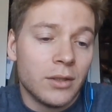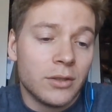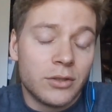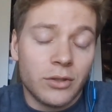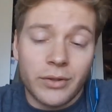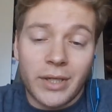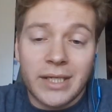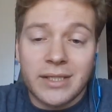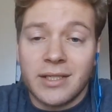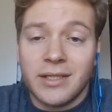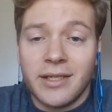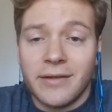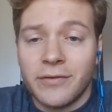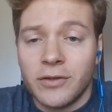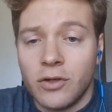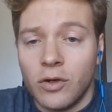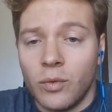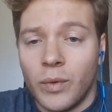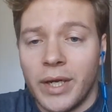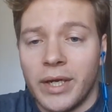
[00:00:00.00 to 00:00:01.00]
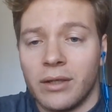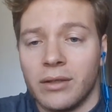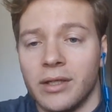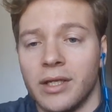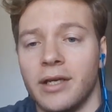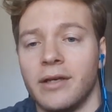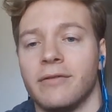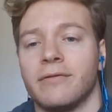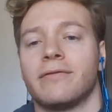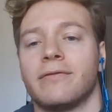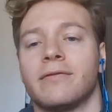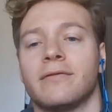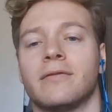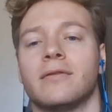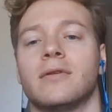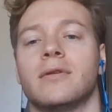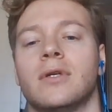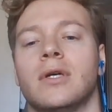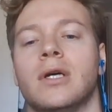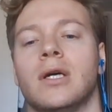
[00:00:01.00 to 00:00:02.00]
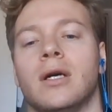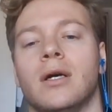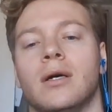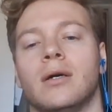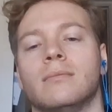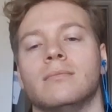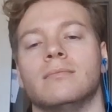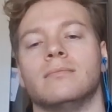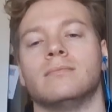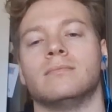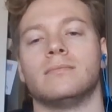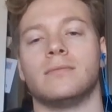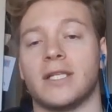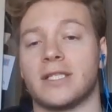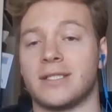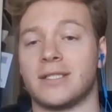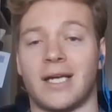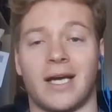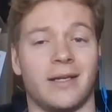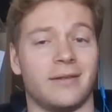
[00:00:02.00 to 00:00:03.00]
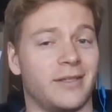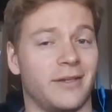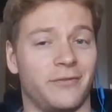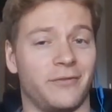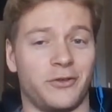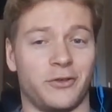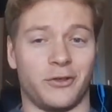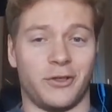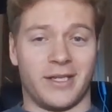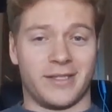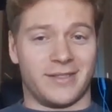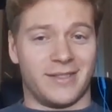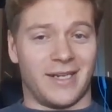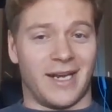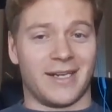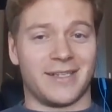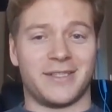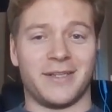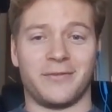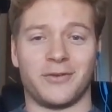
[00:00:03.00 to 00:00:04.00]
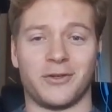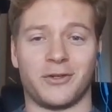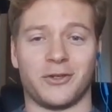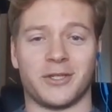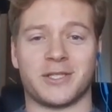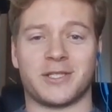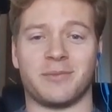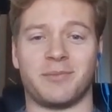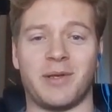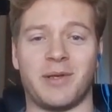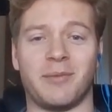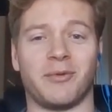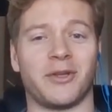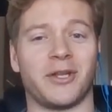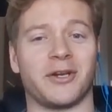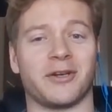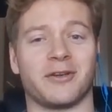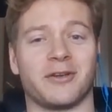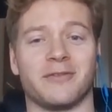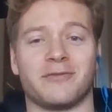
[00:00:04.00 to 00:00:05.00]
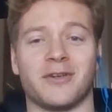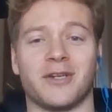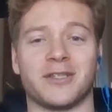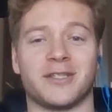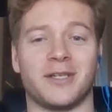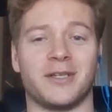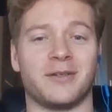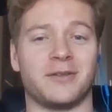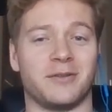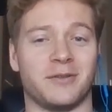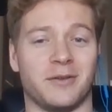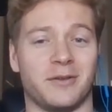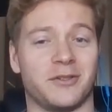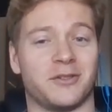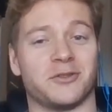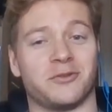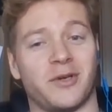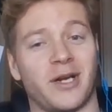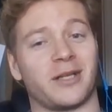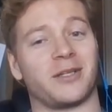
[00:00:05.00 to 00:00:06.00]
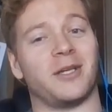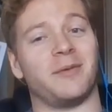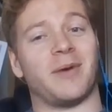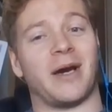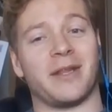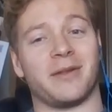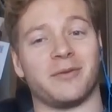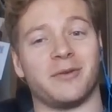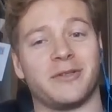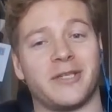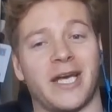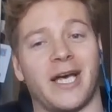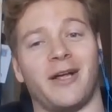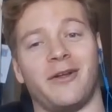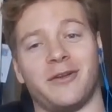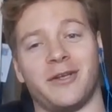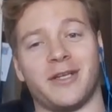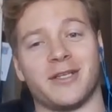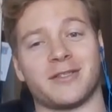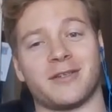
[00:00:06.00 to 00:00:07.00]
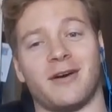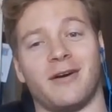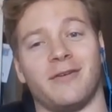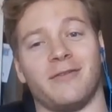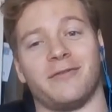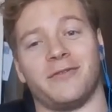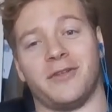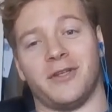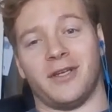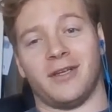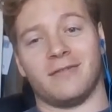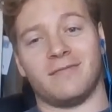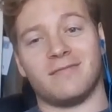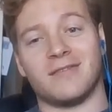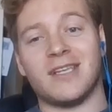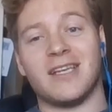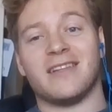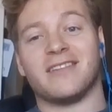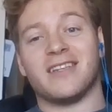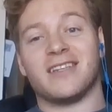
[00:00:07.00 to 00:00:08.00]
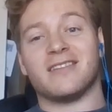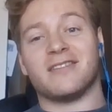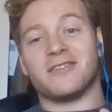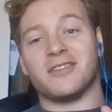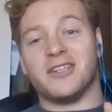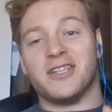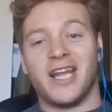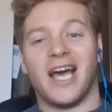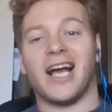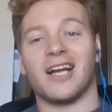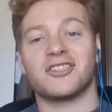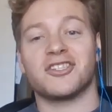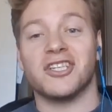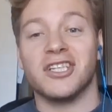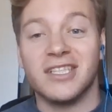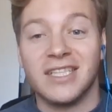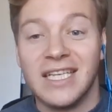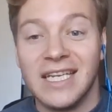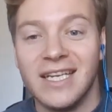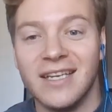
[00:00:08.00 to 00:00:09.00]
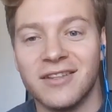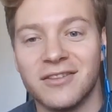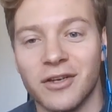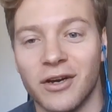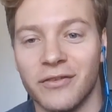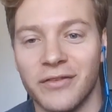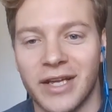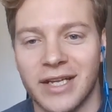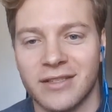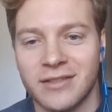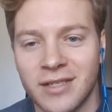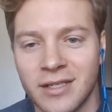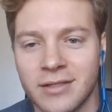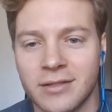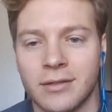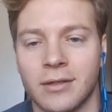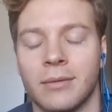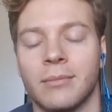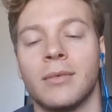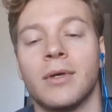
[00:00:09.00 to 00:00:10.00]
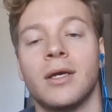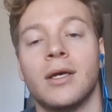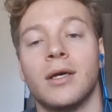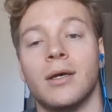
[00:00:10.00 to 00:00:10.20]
So that's a difficult way to live. It's not difficult. It's not as difficult as the people that are confronted directly by the brutalities of the gnashing teeth of that system.